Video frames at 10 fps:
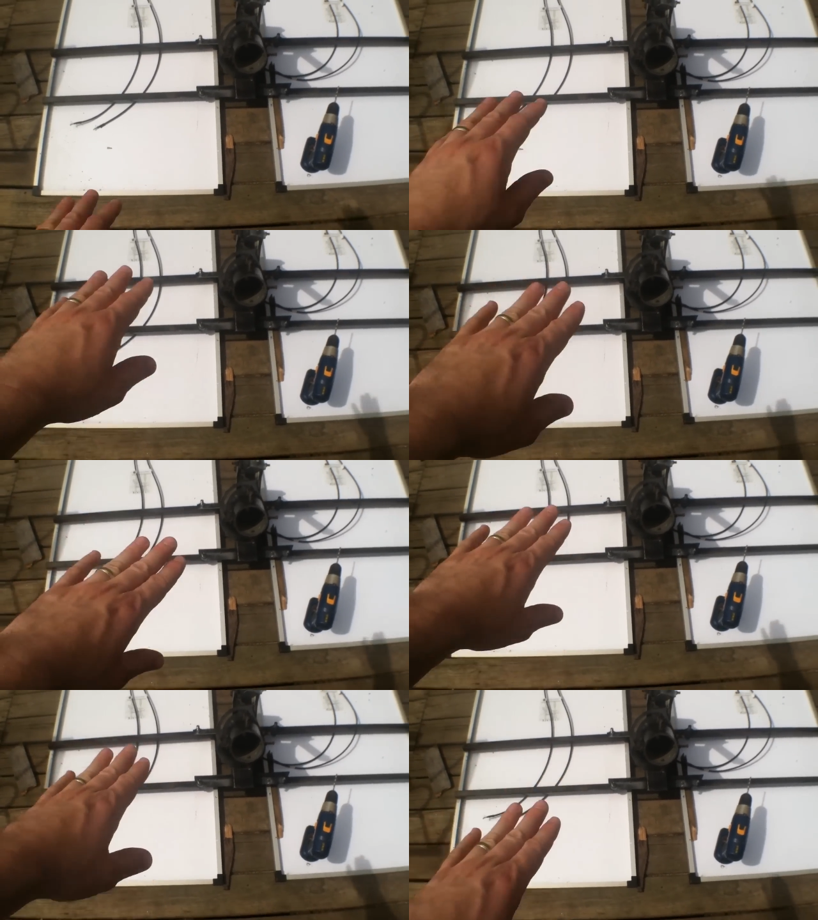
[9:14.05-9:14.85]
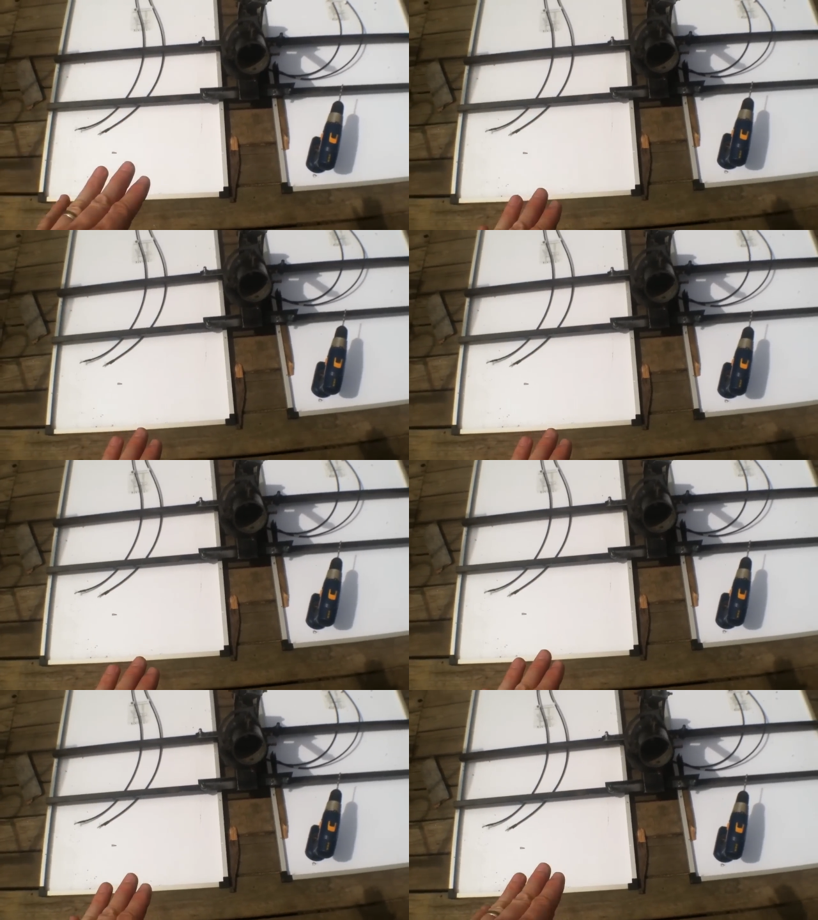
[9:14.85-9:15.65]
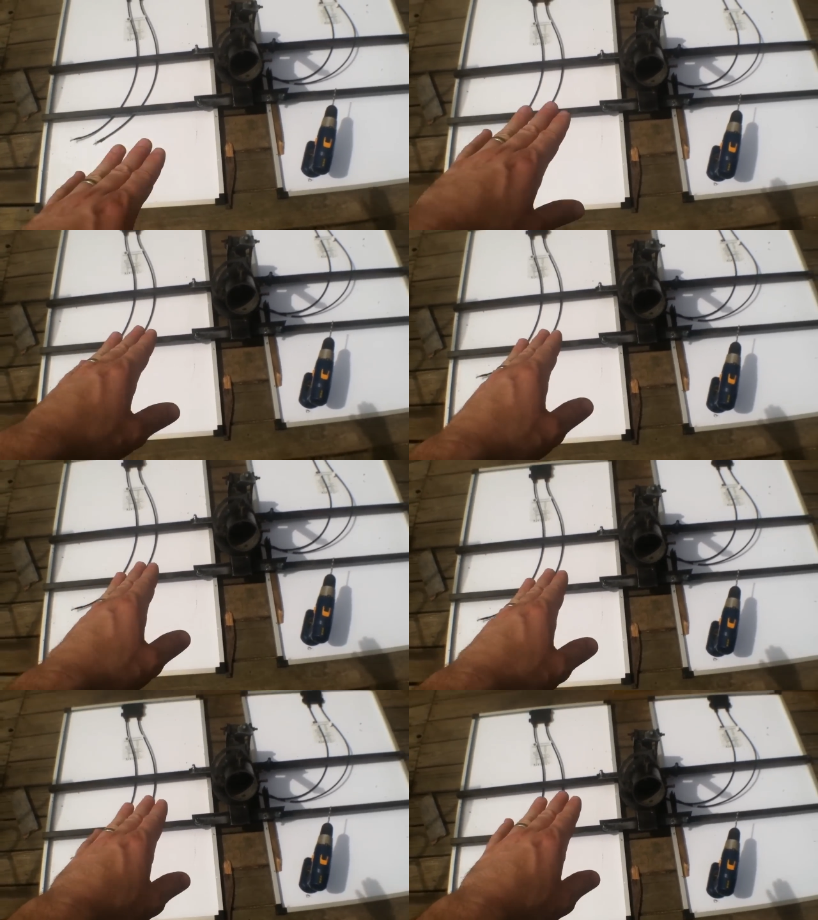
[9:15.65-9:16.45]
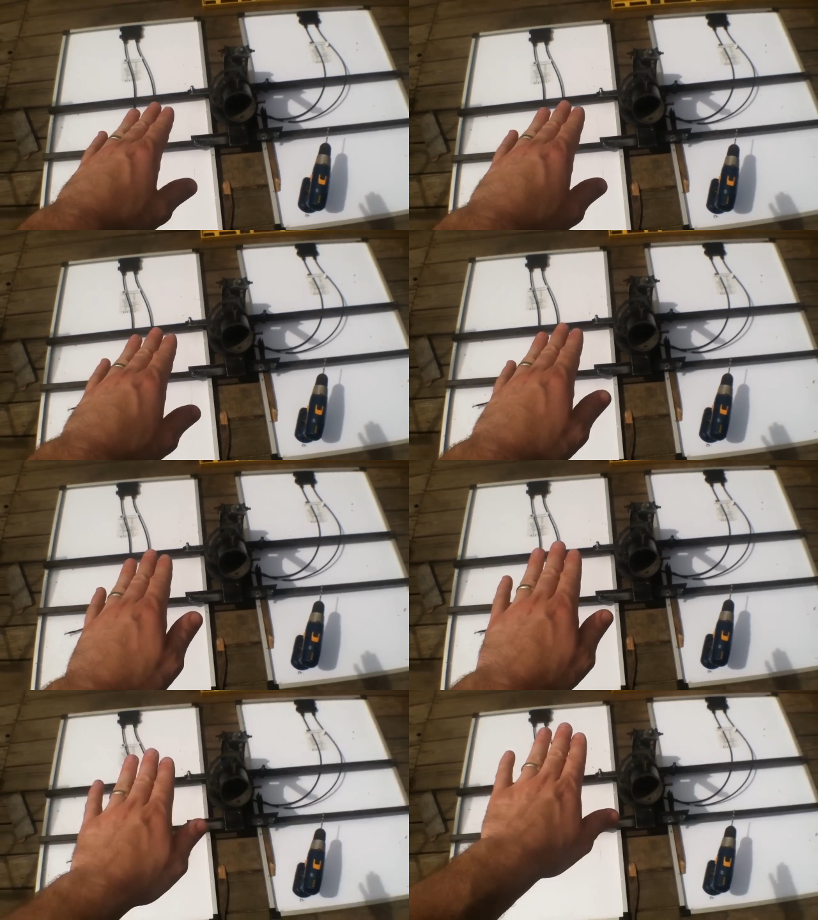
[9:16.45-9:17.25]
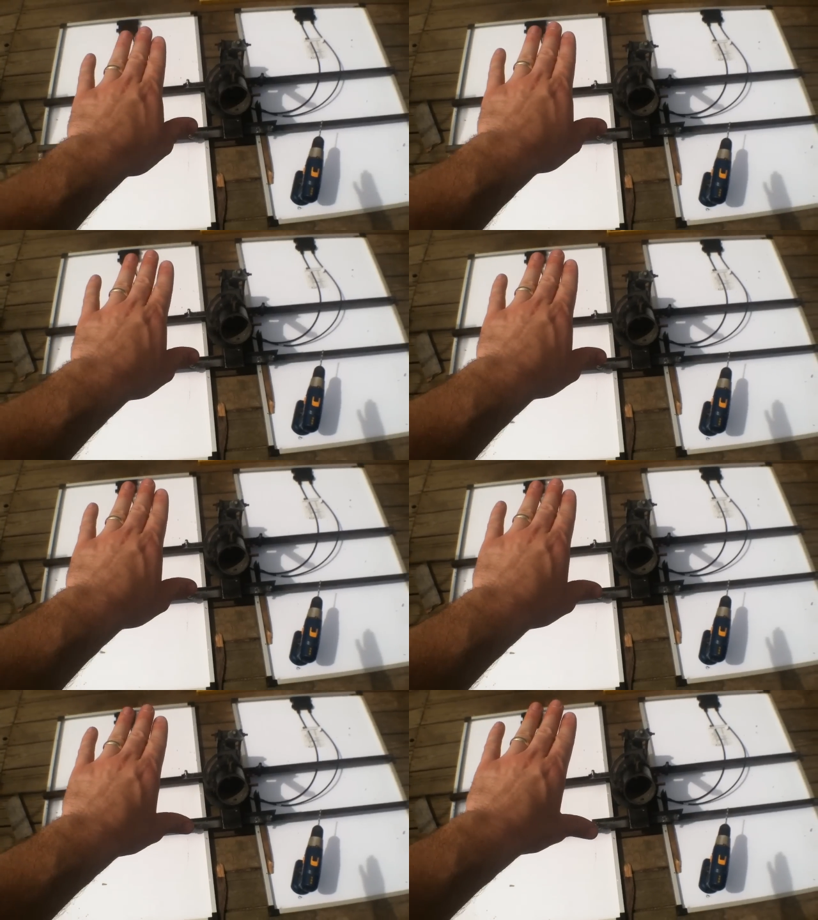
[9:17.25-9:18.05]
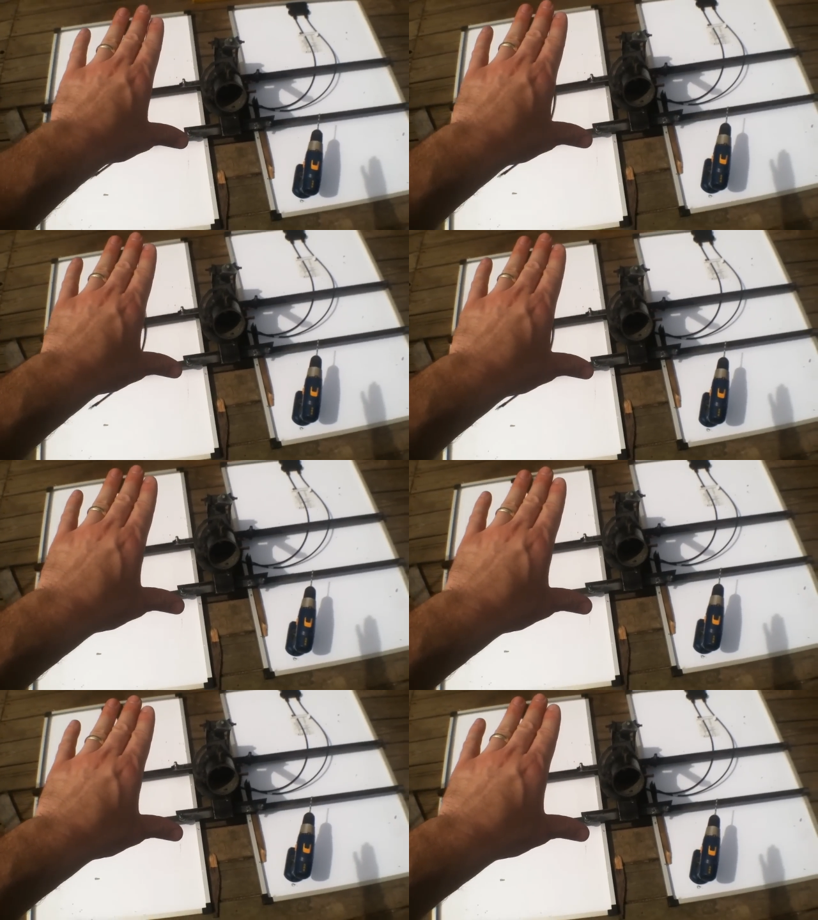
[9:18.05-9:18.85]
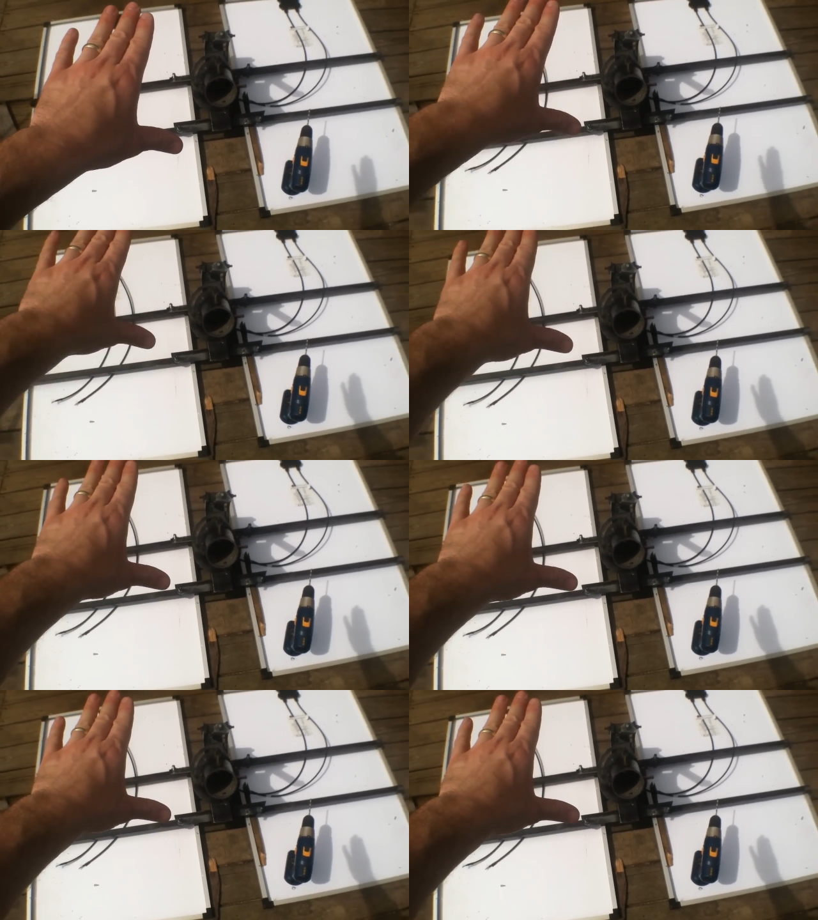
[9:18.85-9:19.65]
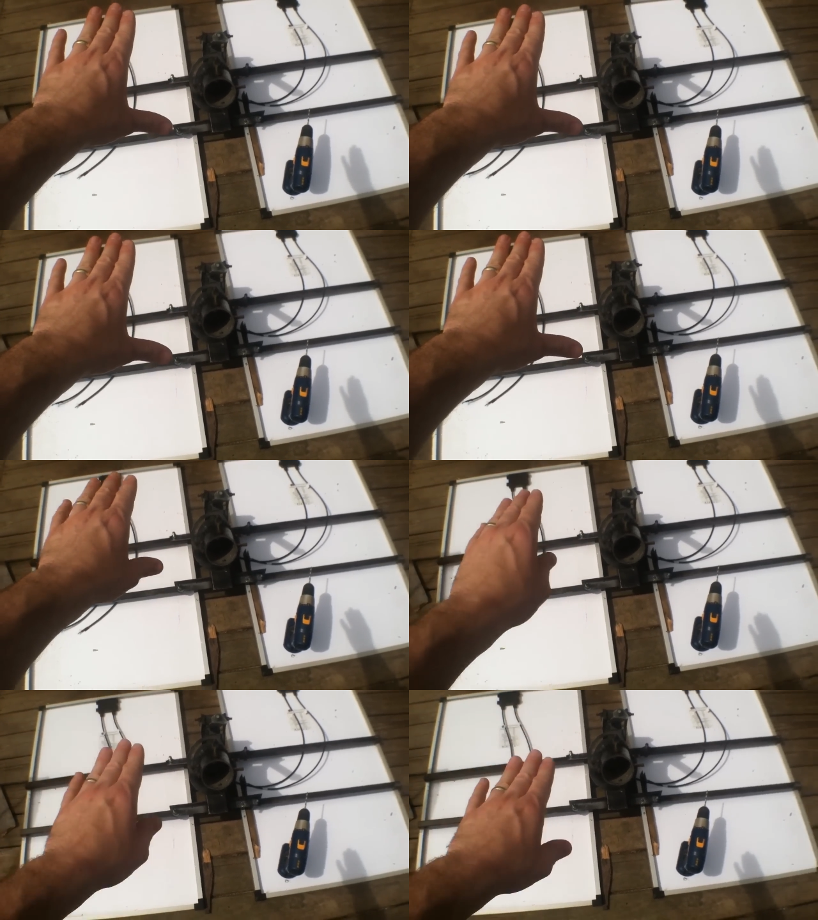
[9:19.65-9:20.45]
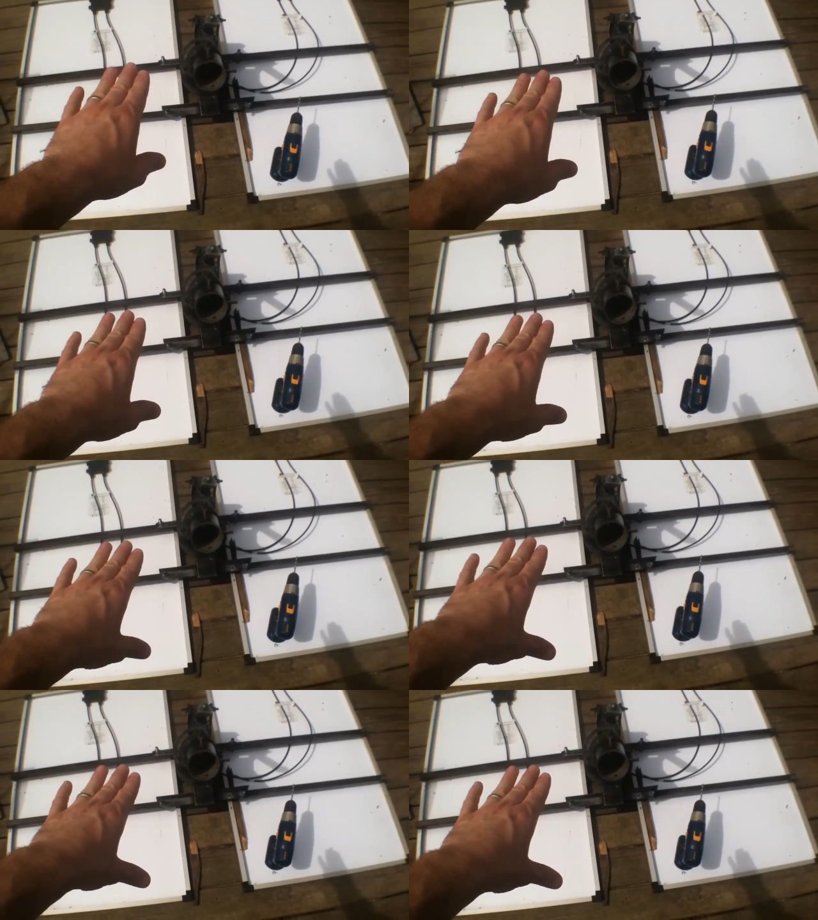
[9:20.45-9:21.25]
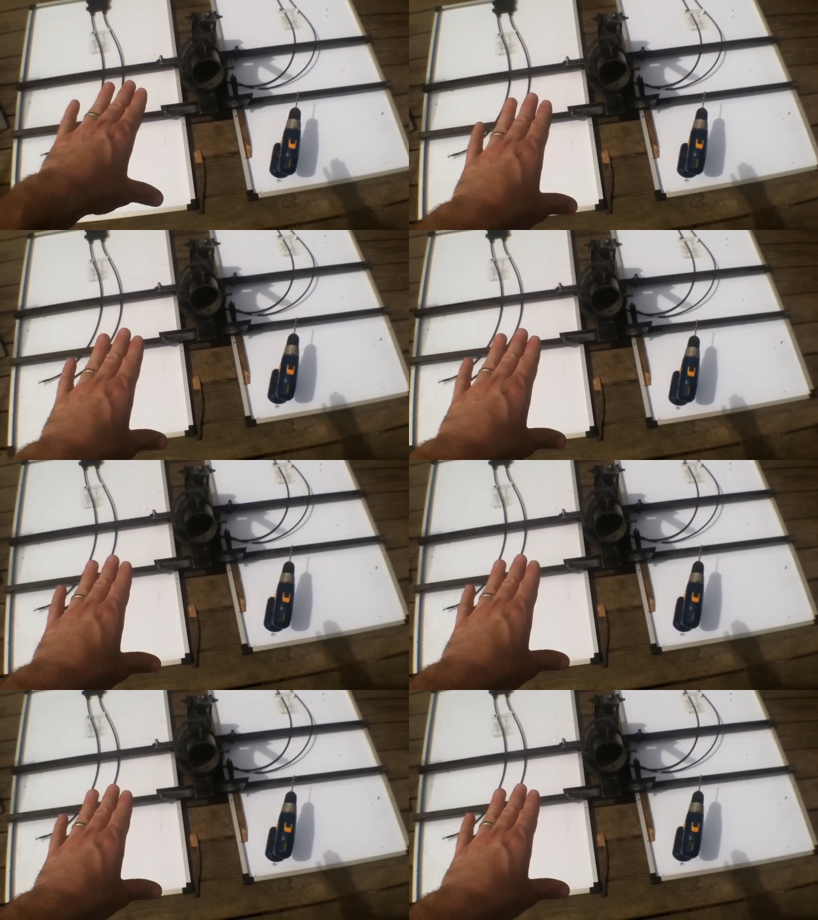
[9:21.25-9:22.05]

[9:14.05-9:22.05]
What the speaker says: Nobody's mouth can be seen.